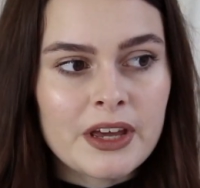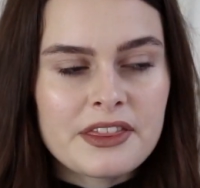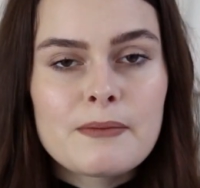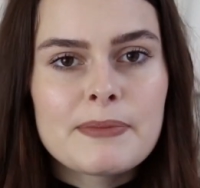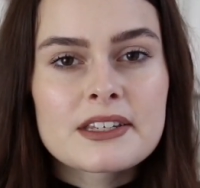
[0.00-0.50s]
I
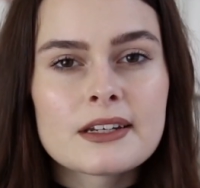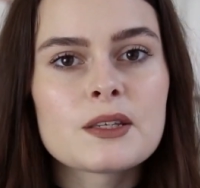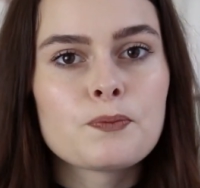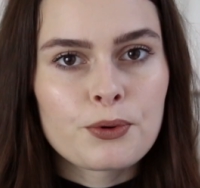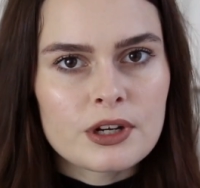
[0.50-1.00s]
think
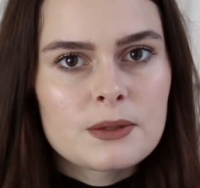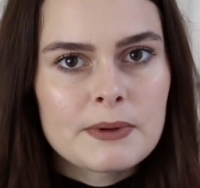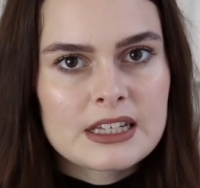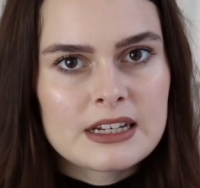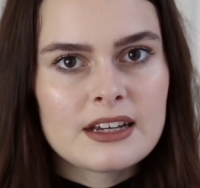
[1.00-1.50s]
bitterness breeds
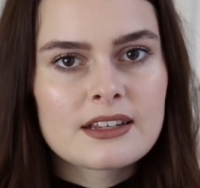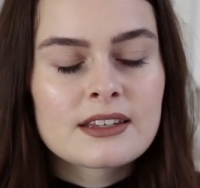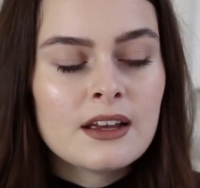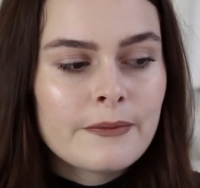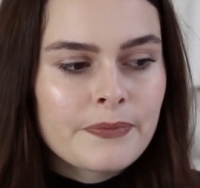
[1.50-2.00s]

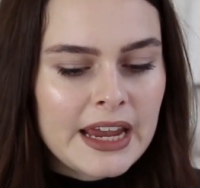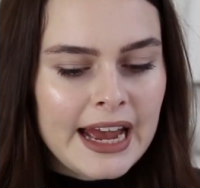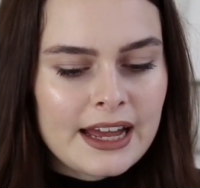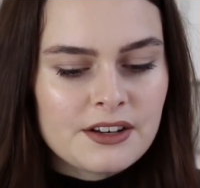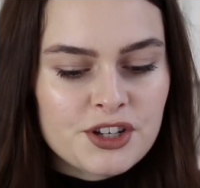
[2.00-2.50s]
bitterness,
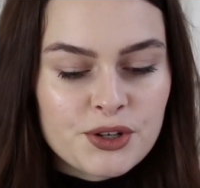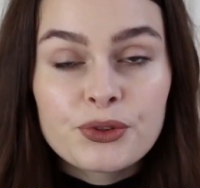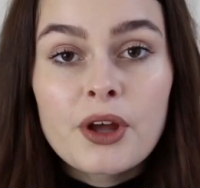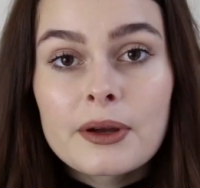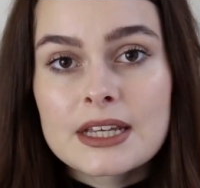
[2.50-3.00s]
and
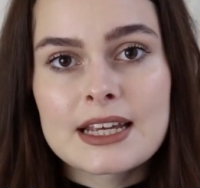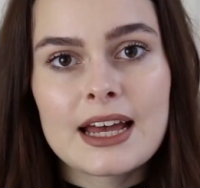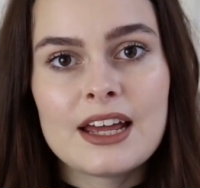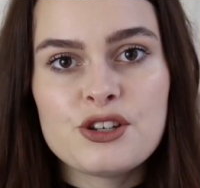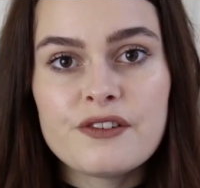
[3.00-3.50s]
you'll notice
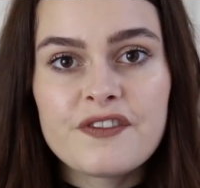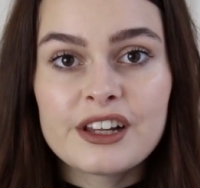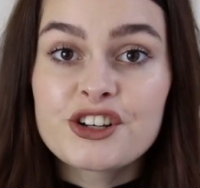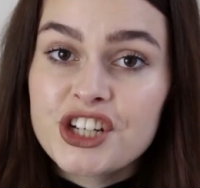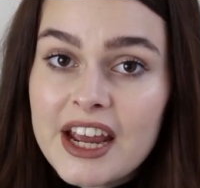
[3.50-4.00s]
it and you
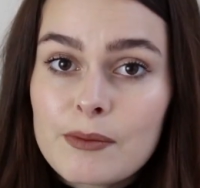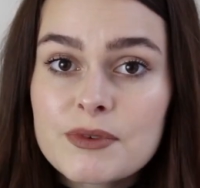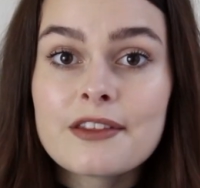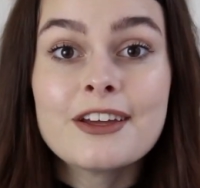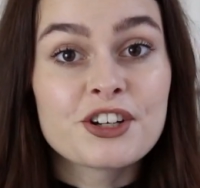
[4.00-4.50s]
feel
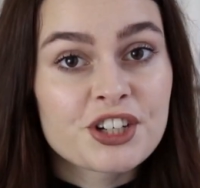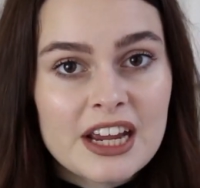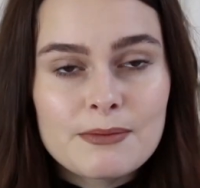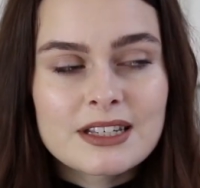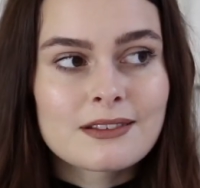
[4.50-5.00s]
ashamed, and then
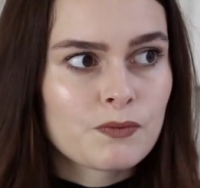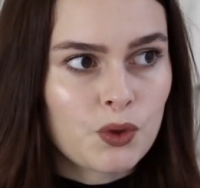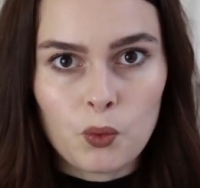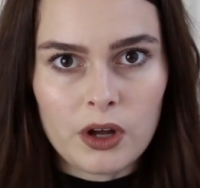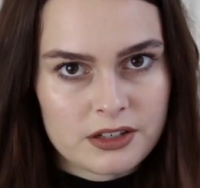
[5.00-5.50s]
shame is
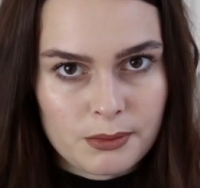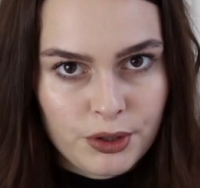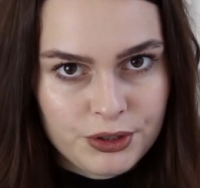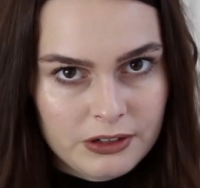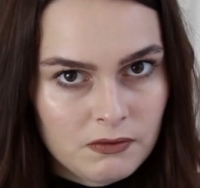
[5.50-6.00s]
the worst
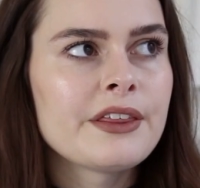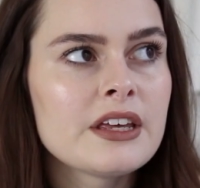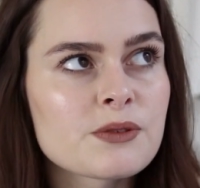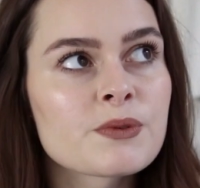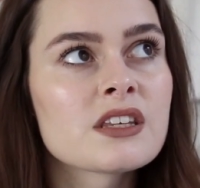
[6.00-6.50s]
emotion. I
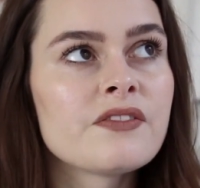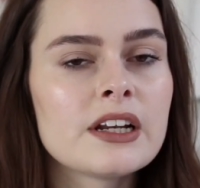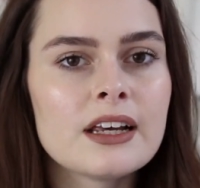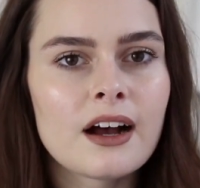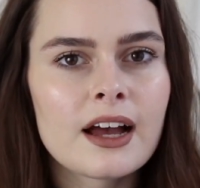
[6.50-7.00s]
think
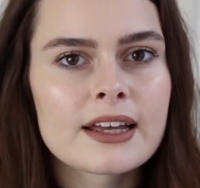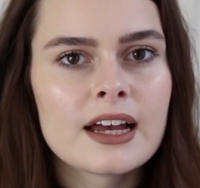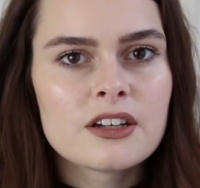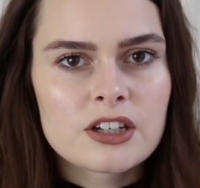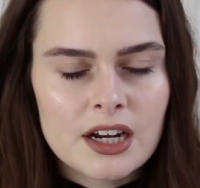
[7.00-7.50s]
specifically I
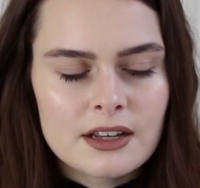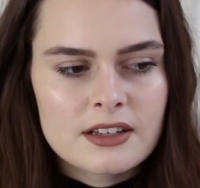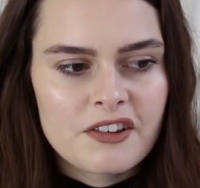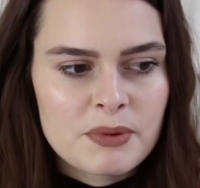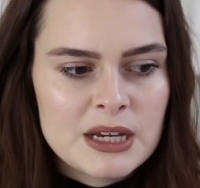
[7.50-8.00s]
get
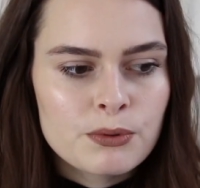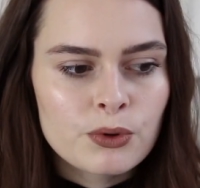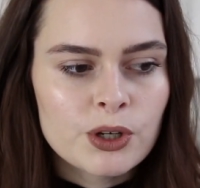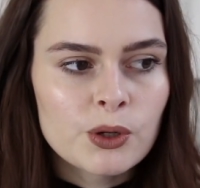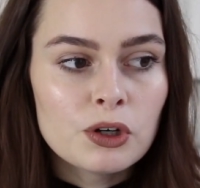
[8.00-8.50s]
jealous of
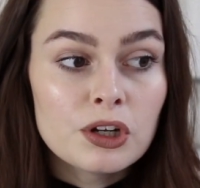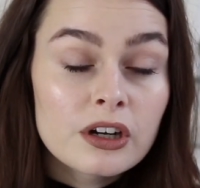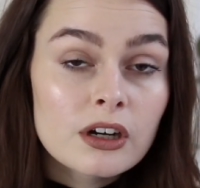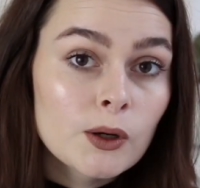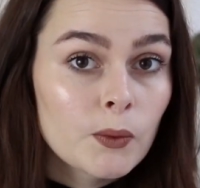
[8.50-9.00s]
people who
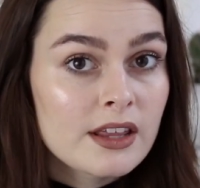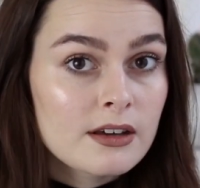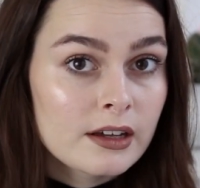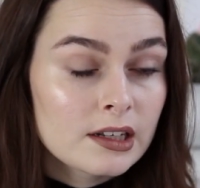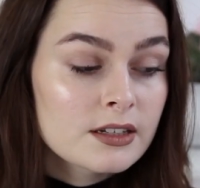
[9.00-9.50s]
look a way
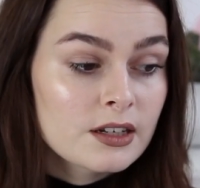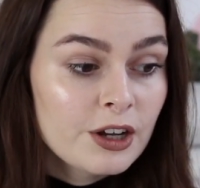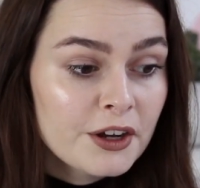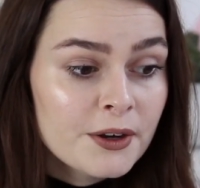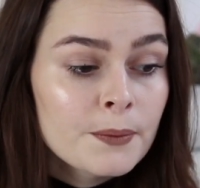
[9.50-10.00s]
that I'd like to
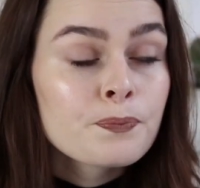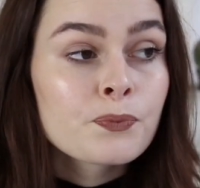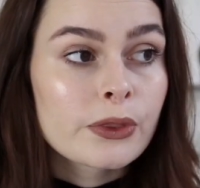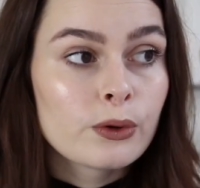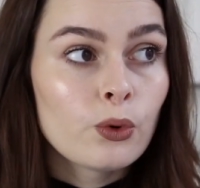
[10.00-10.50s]
look,
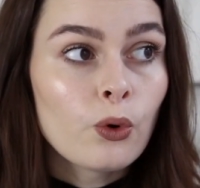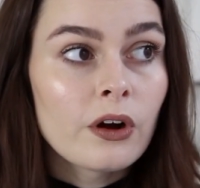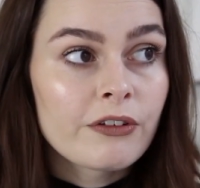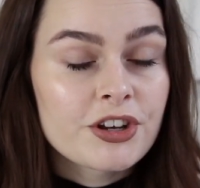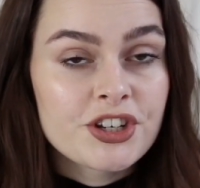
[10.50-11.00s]

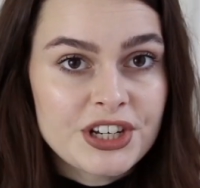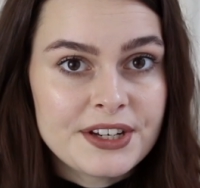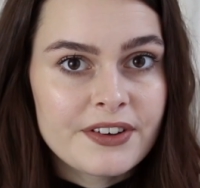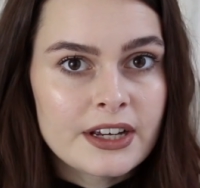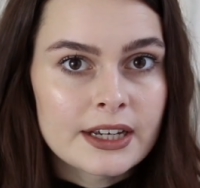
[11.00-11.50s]
or are
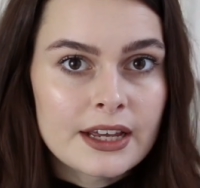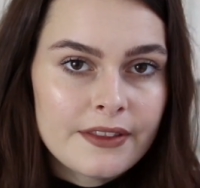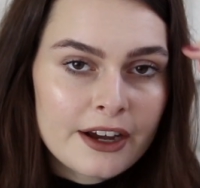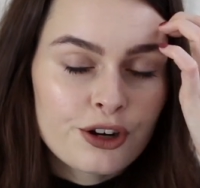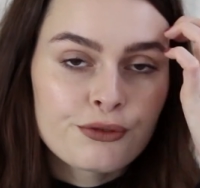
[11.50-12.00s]
achieving
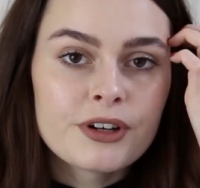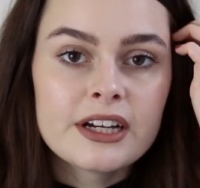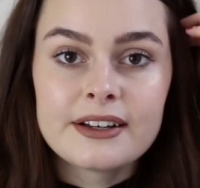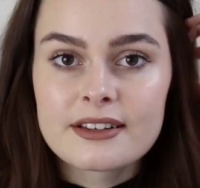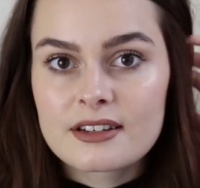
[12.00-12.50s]
in their
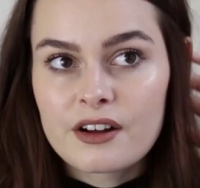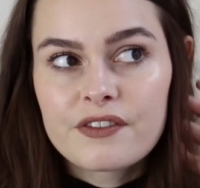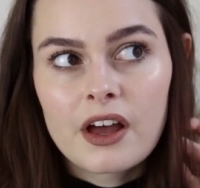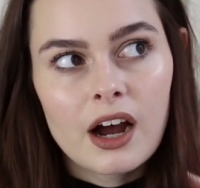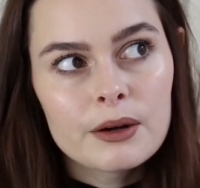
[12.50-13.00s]
career stuff that